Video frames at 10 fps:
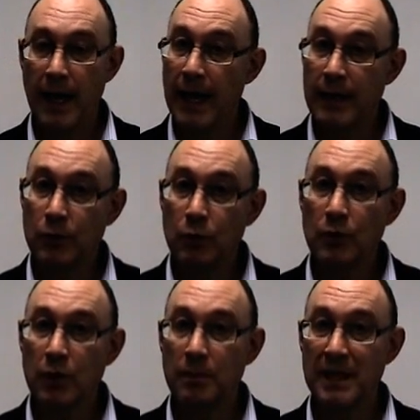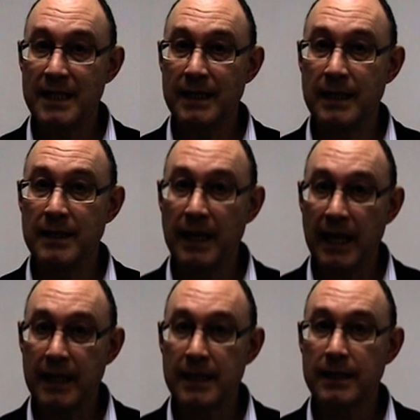And do not miss the
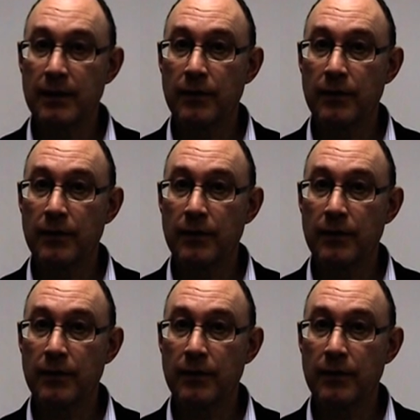next